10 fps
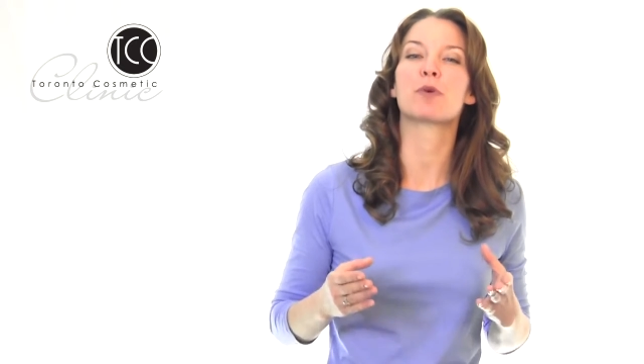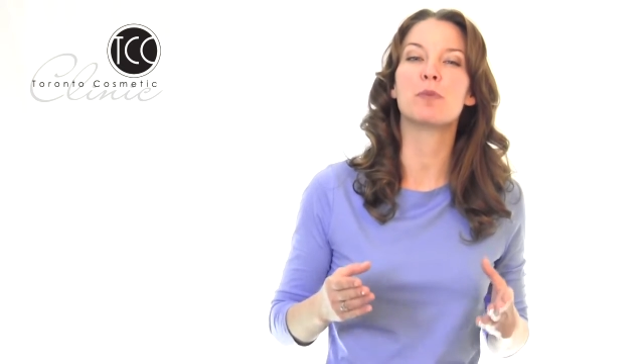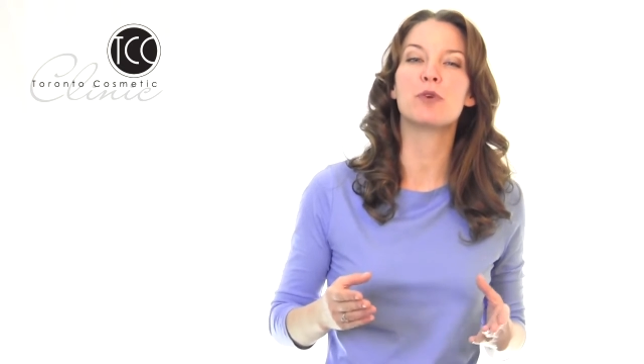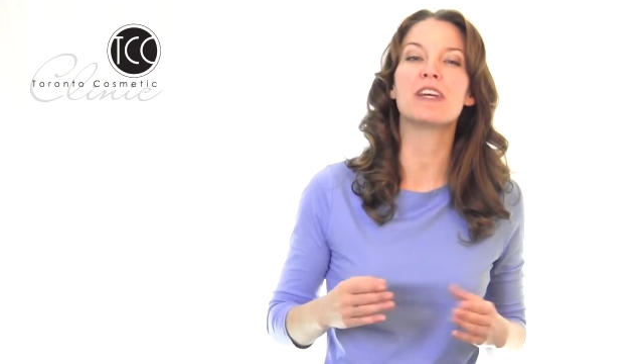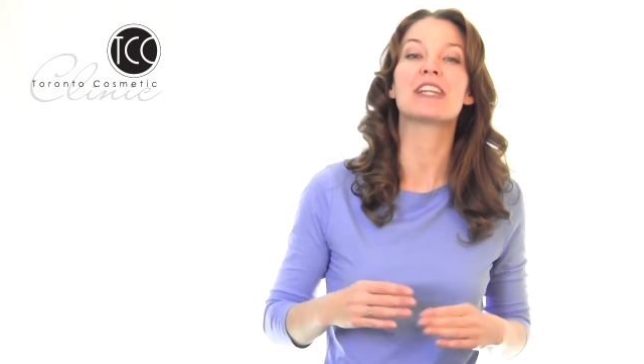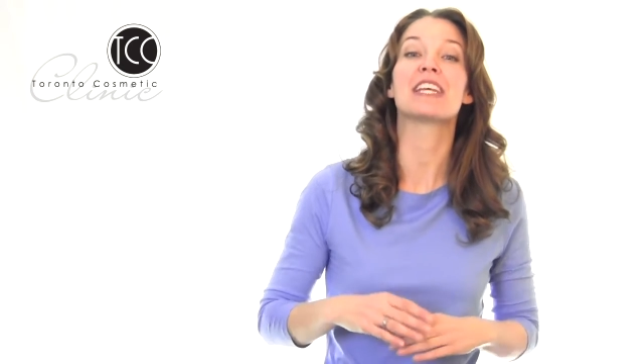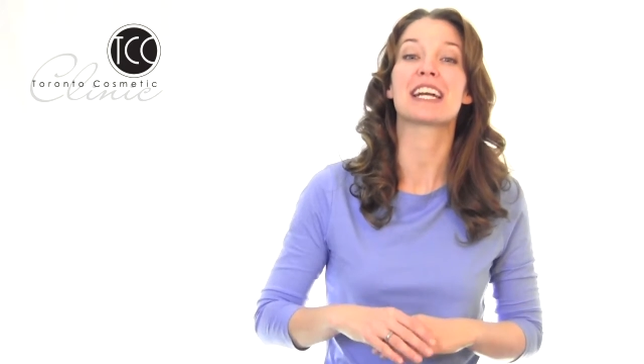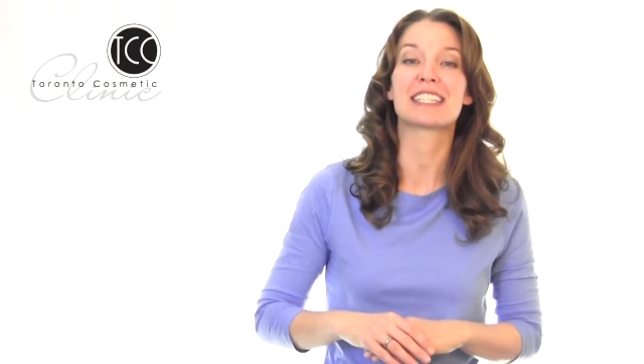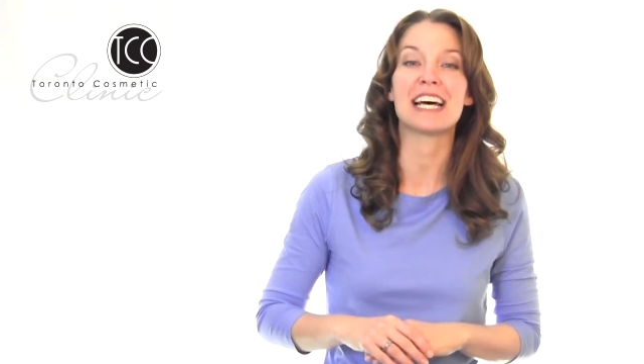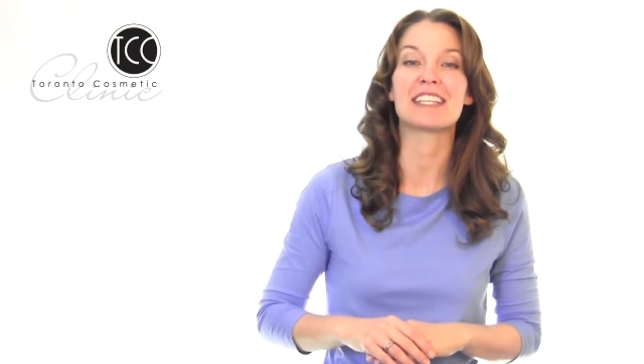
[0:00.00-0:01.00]
of removing the
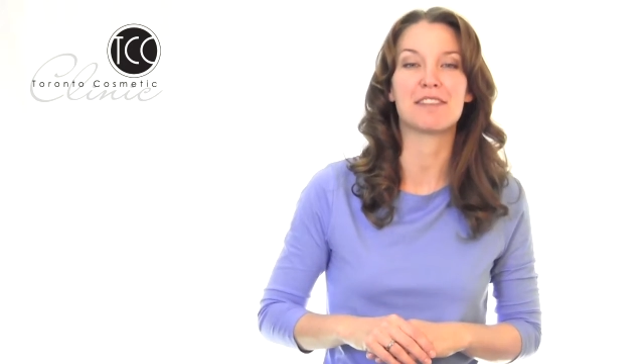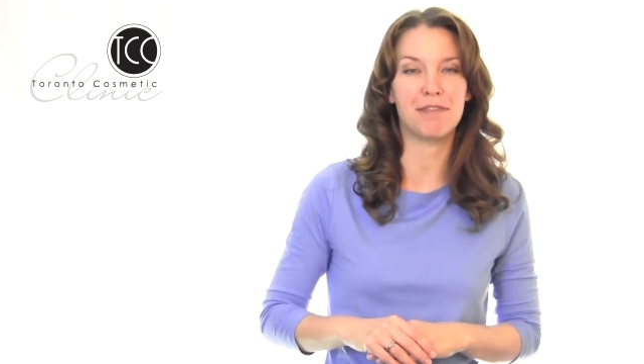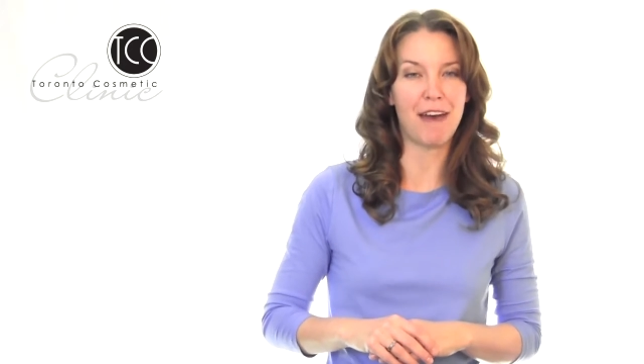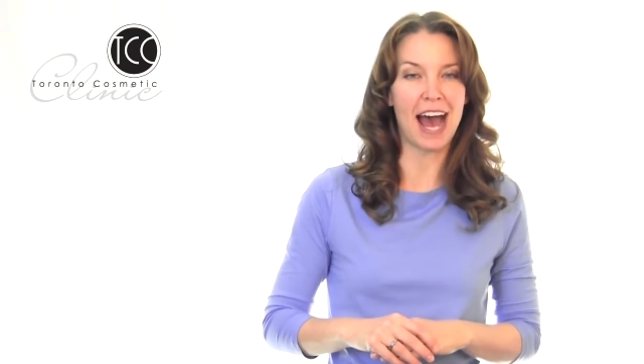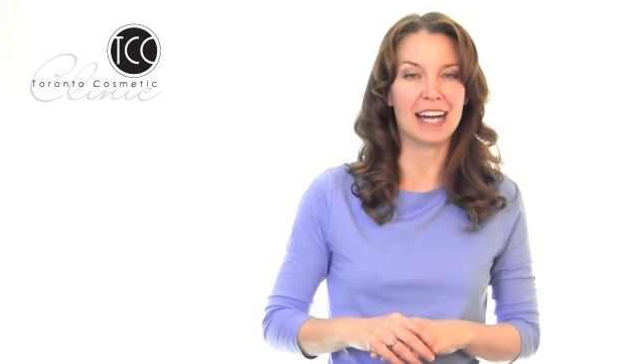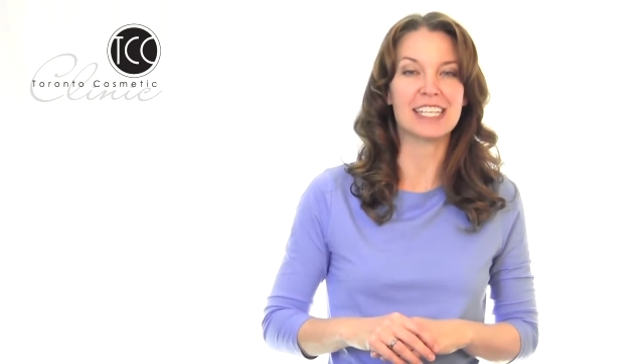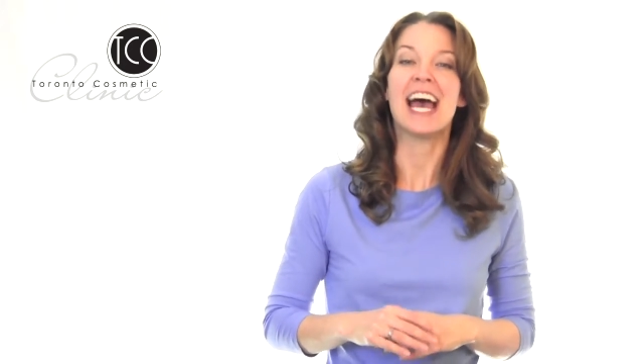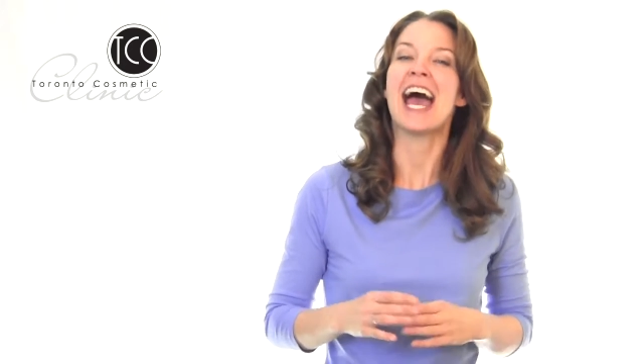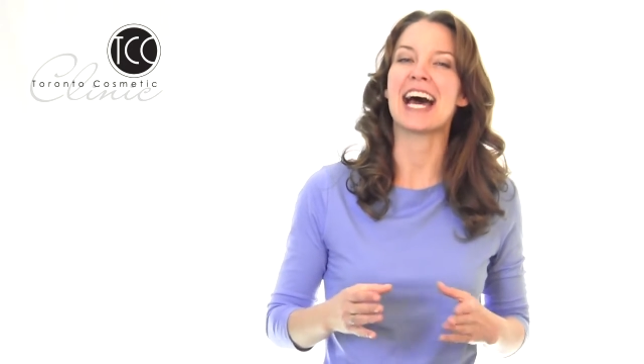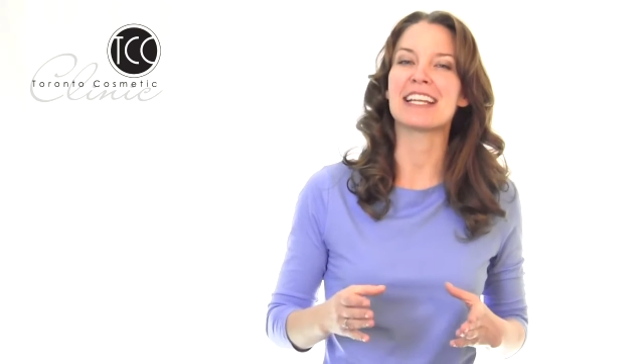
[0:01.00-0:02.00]
excessive fat
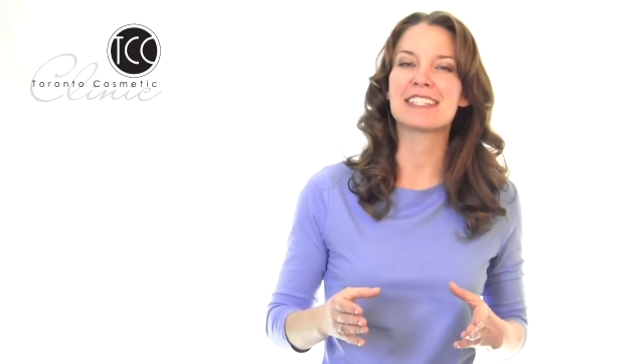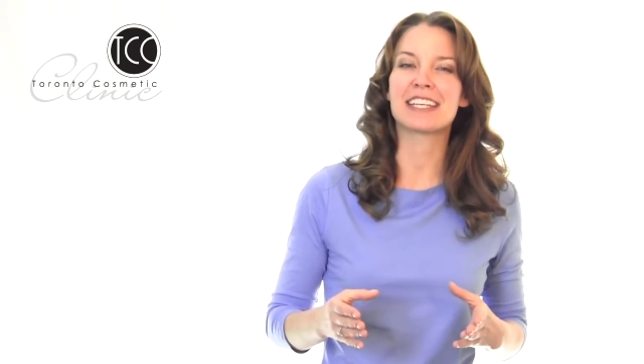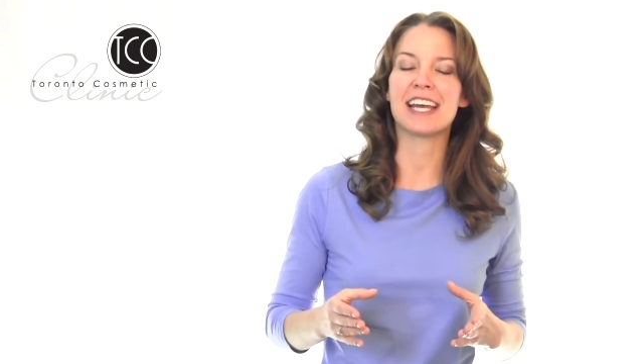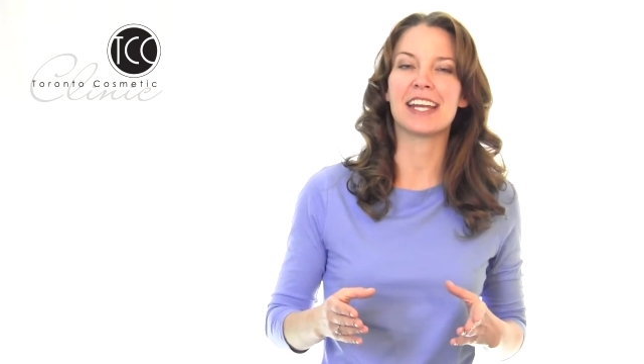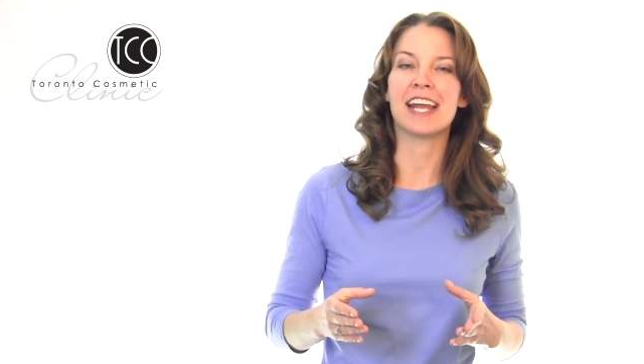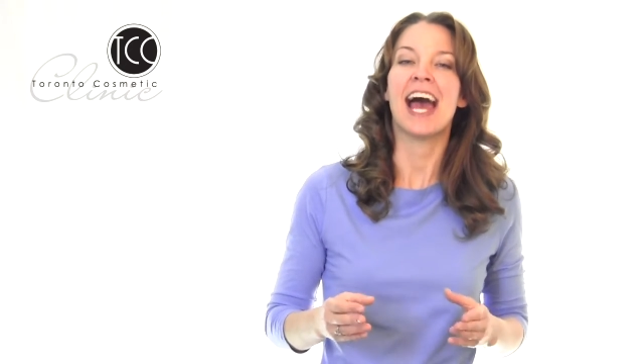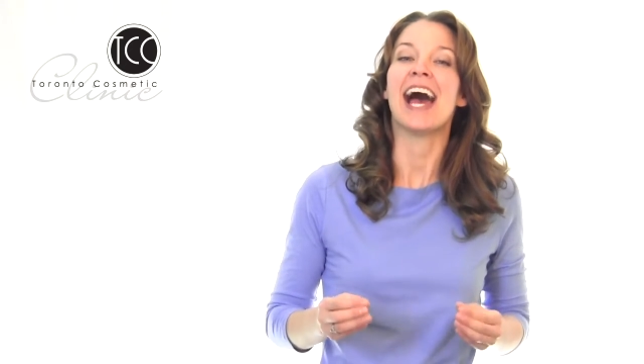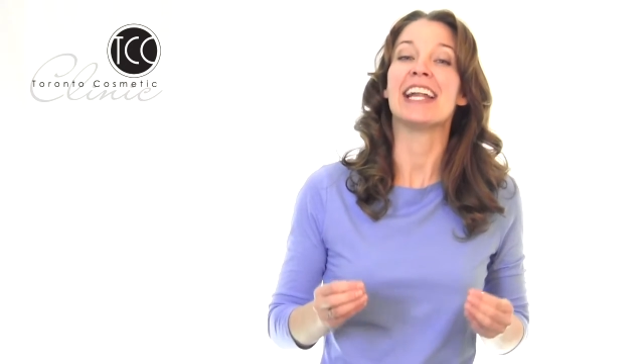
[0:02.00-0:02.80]
and skin